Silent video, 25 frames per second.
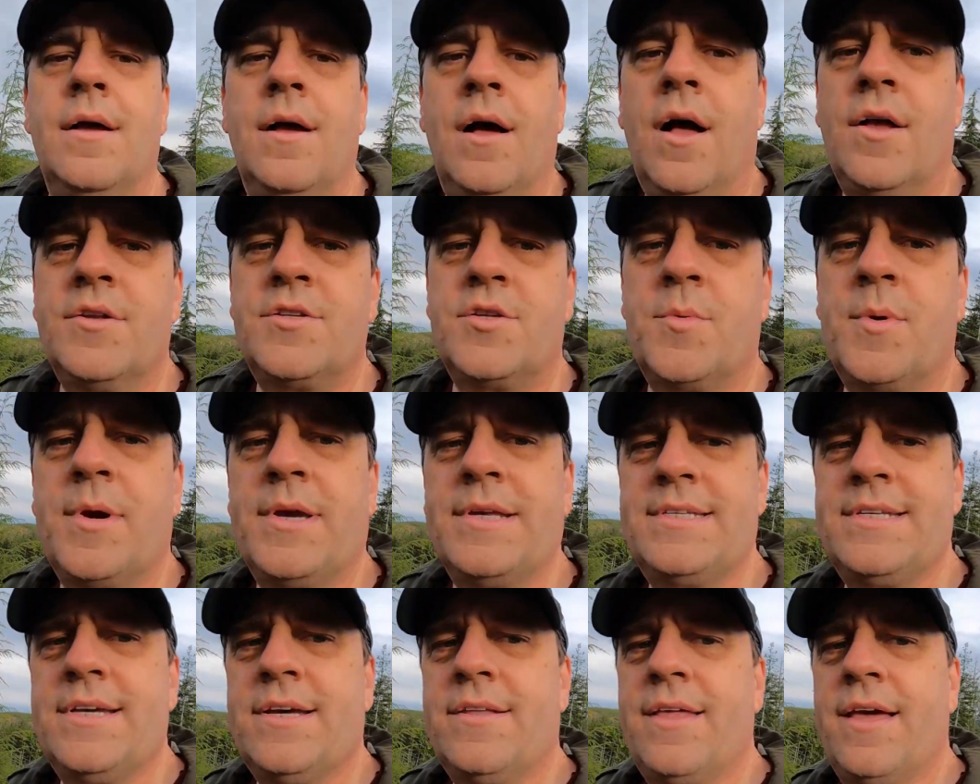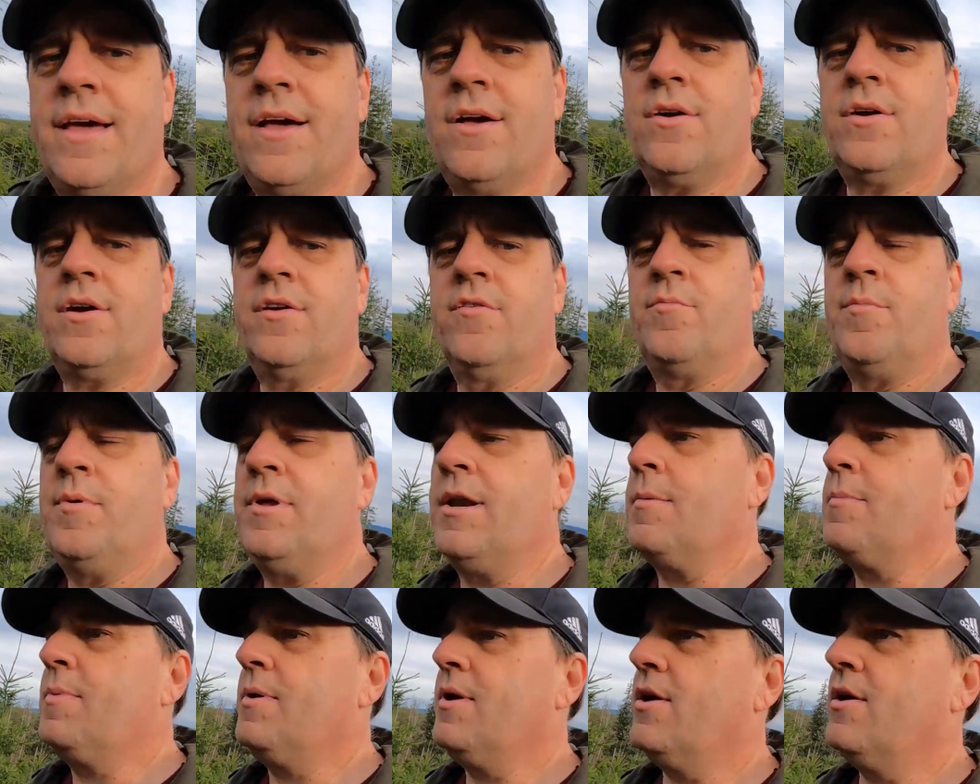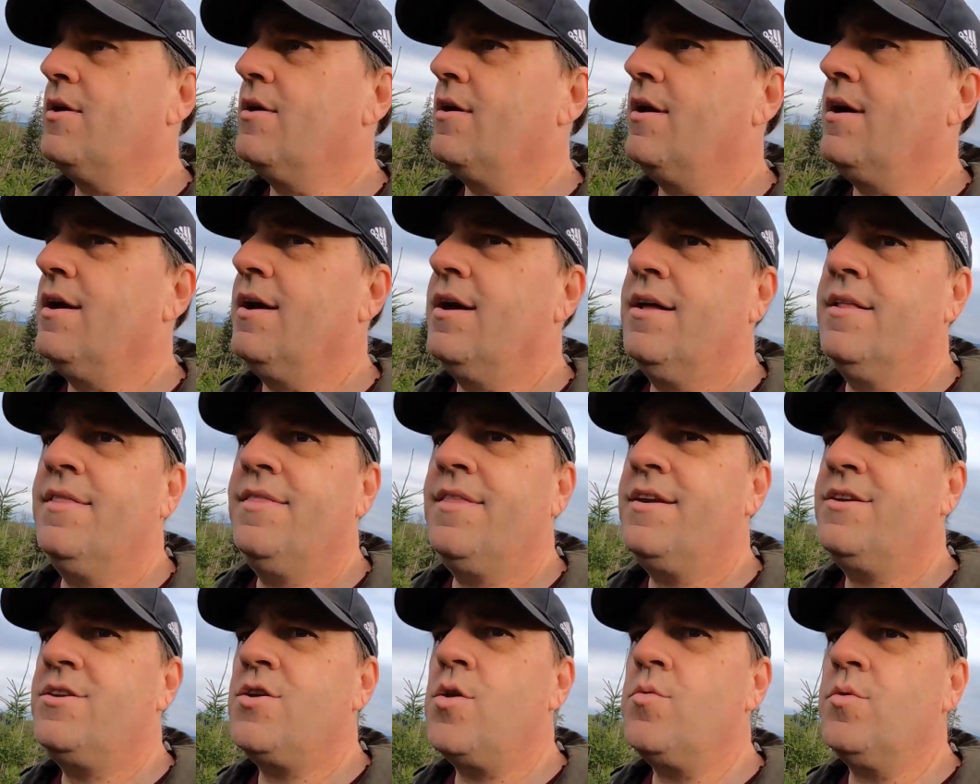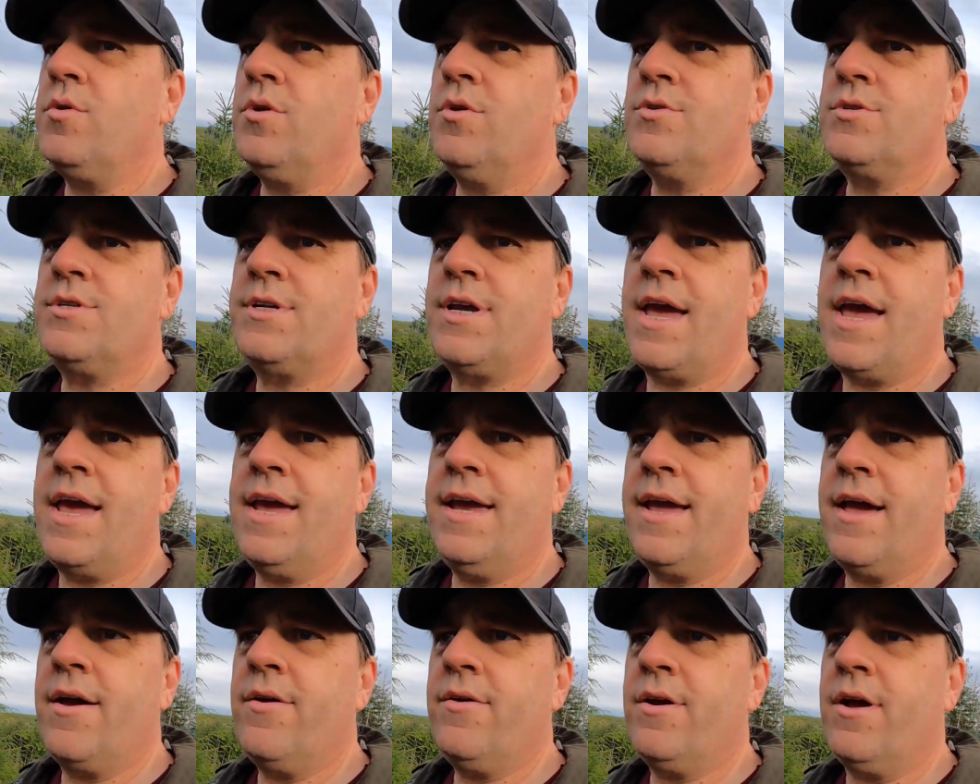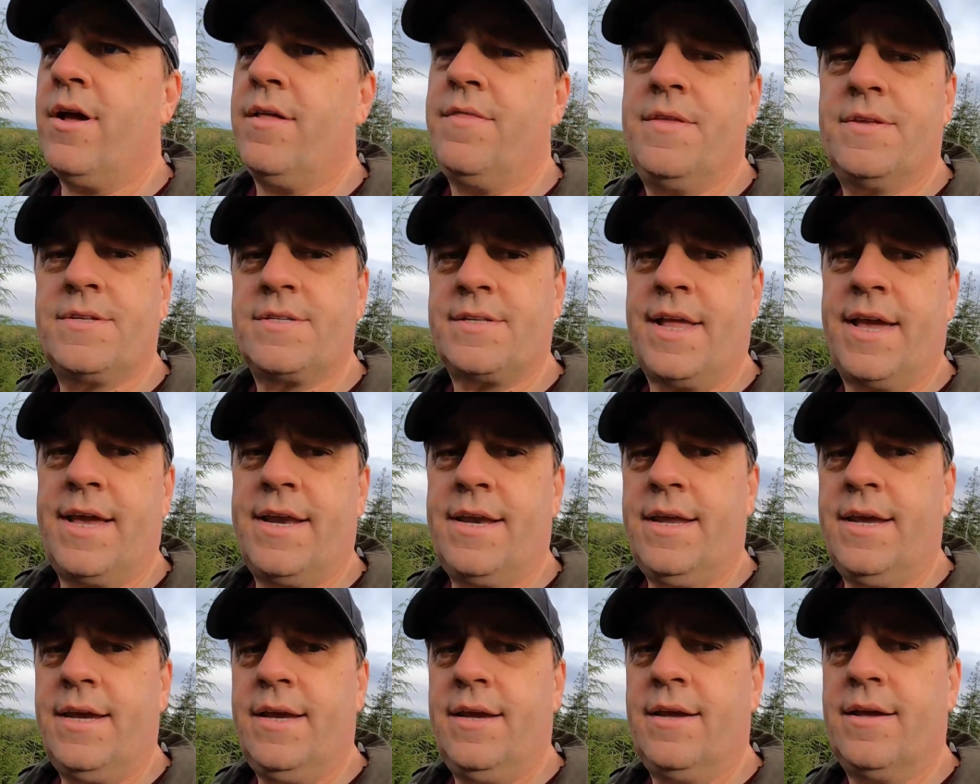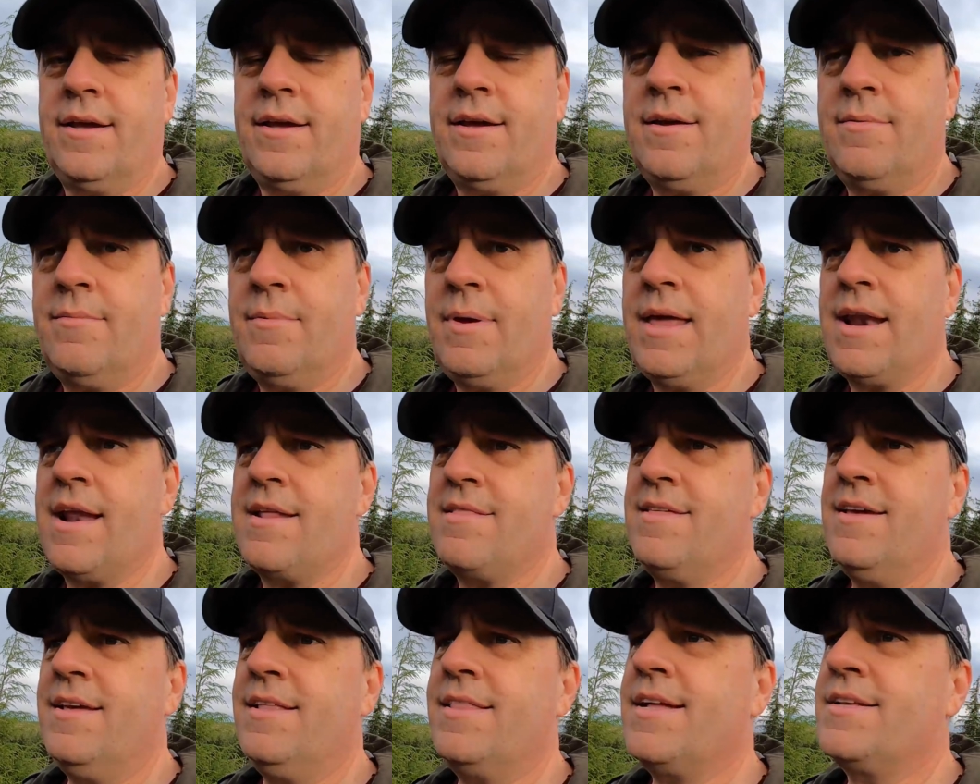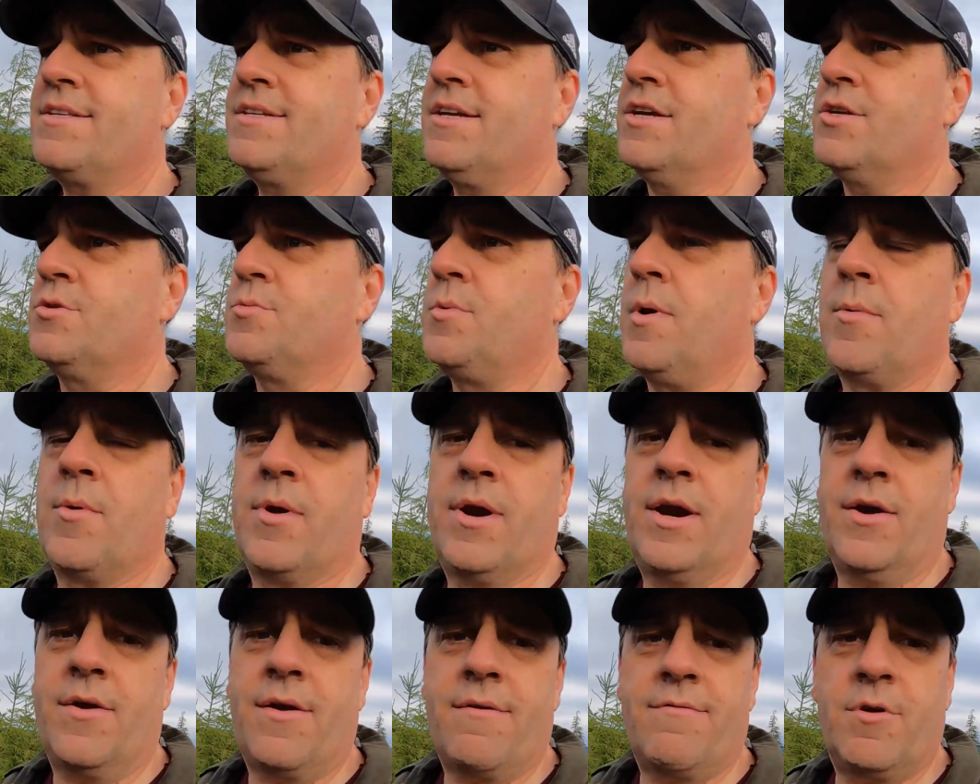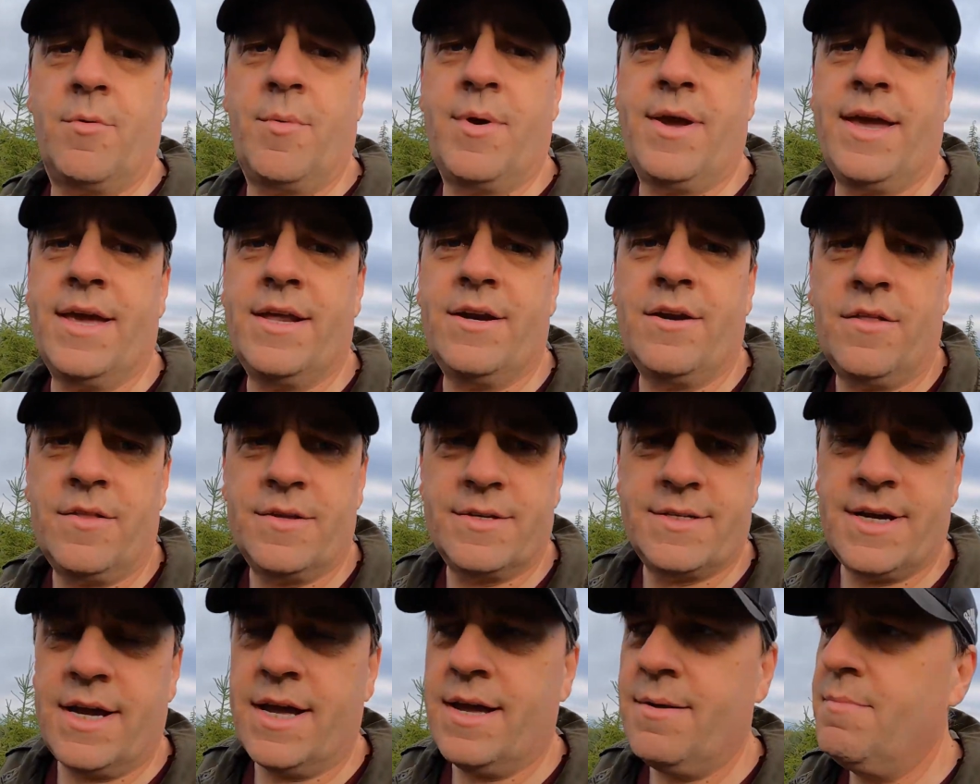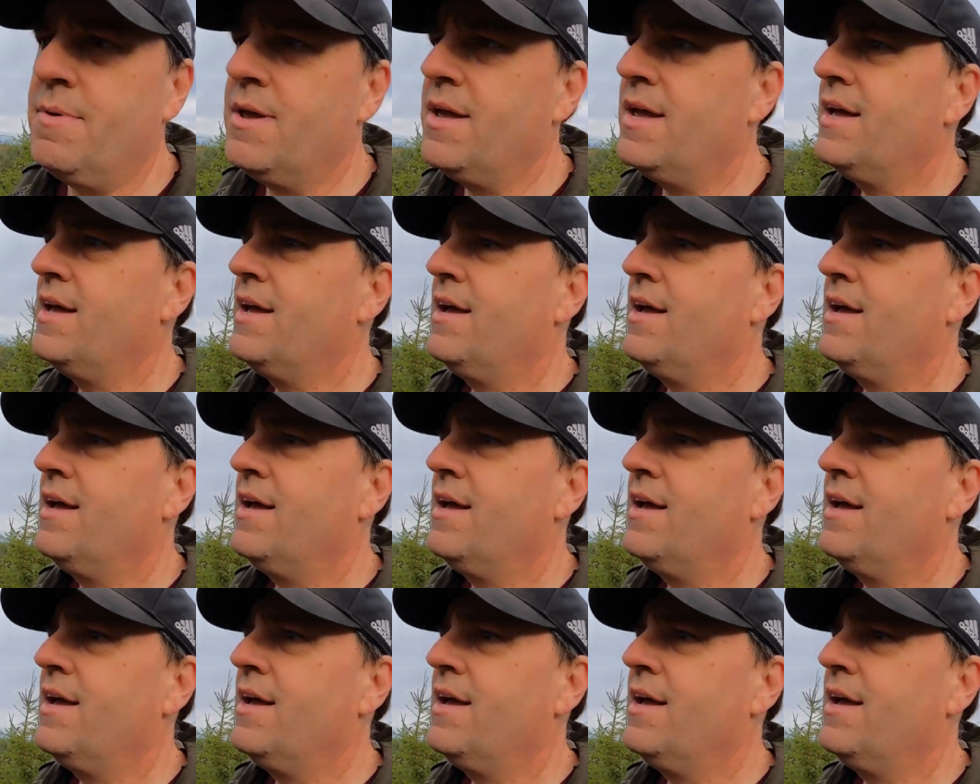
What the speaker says: Also, we can tell the elk have been up here. They don't usually hang out on this landing, and I think that's because we were here every weekend all the time.